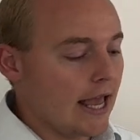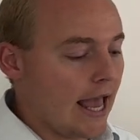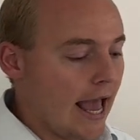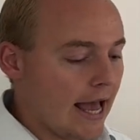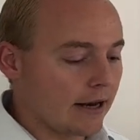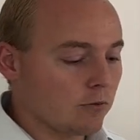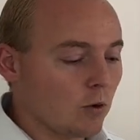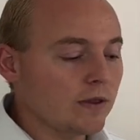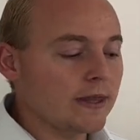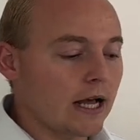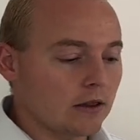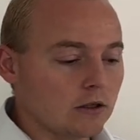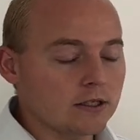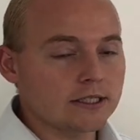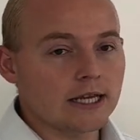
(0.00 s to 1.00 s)
And what
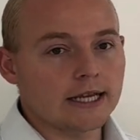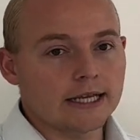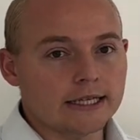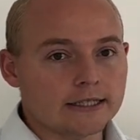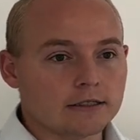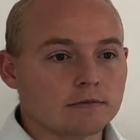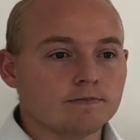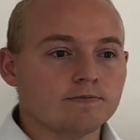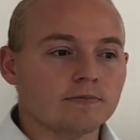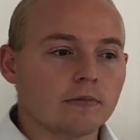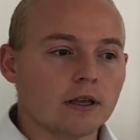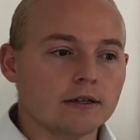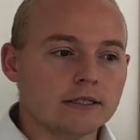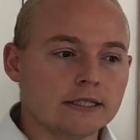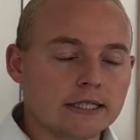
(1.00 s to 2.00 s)
that looks like is
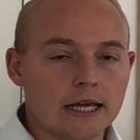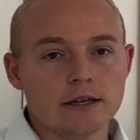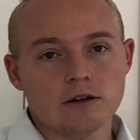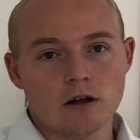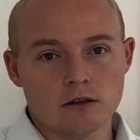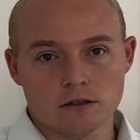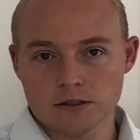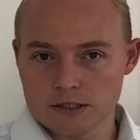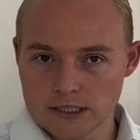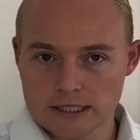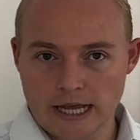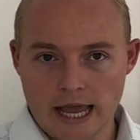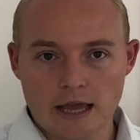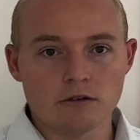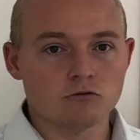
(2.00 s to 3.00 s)
$10 a
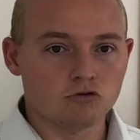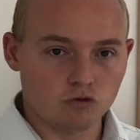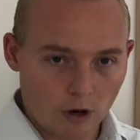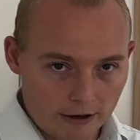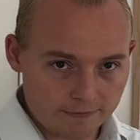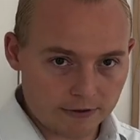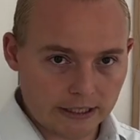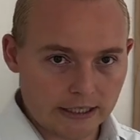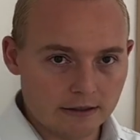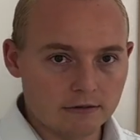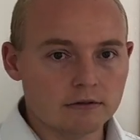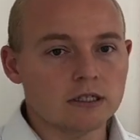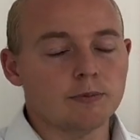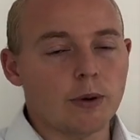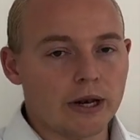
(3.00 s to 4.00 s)
day, roughly,
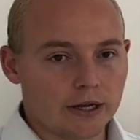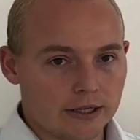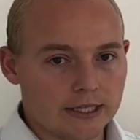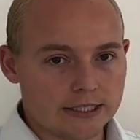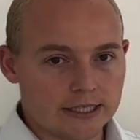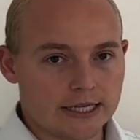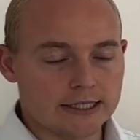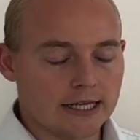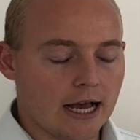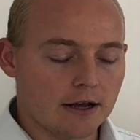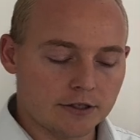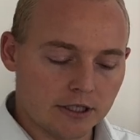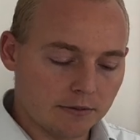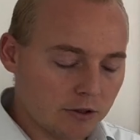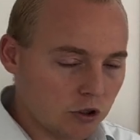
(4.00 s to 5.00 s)
depending on the size of the
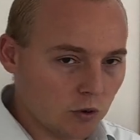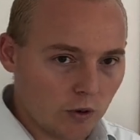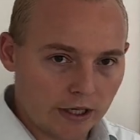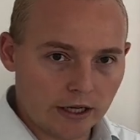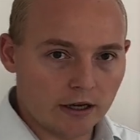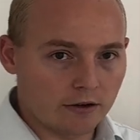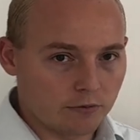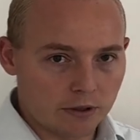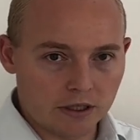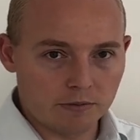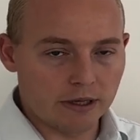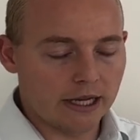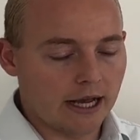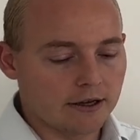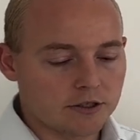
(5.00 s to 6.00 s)
house. It could be $20 on a really
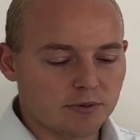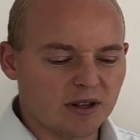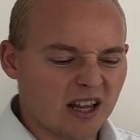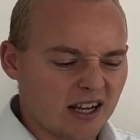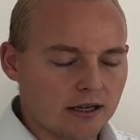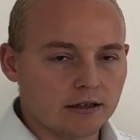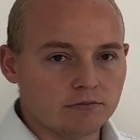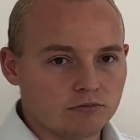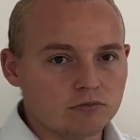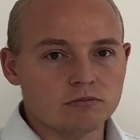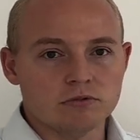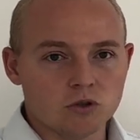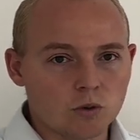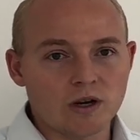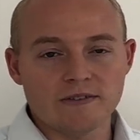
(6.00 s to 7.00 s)
big house, but like a
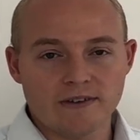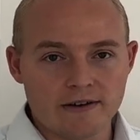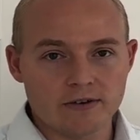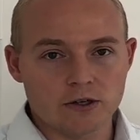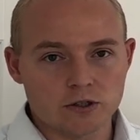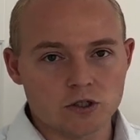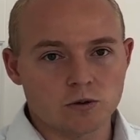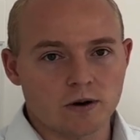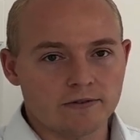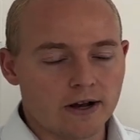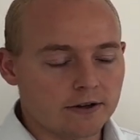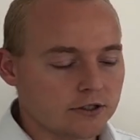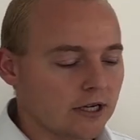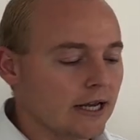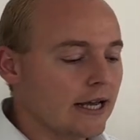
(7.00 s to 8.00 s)
2,500 square
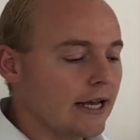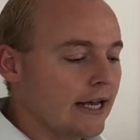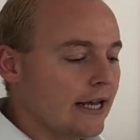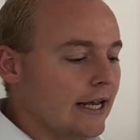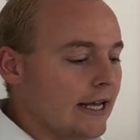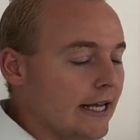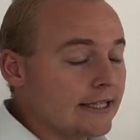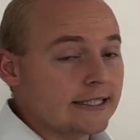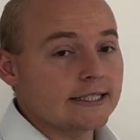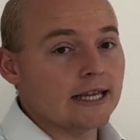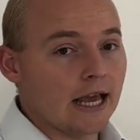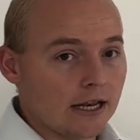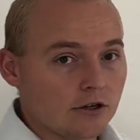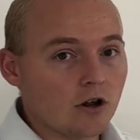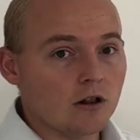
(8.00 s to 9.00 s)
house. It's
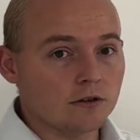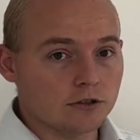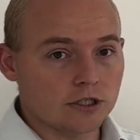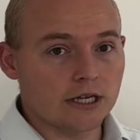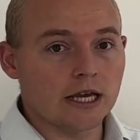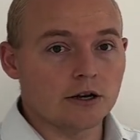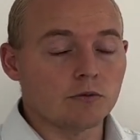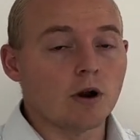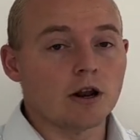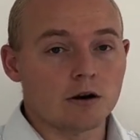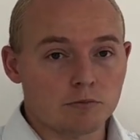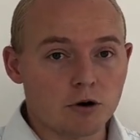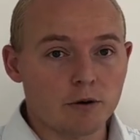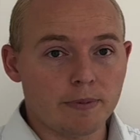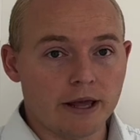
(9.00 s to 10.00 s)
$10 a day to run on
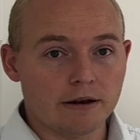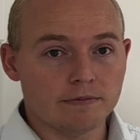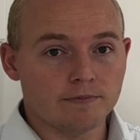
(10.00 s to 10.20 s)
propane.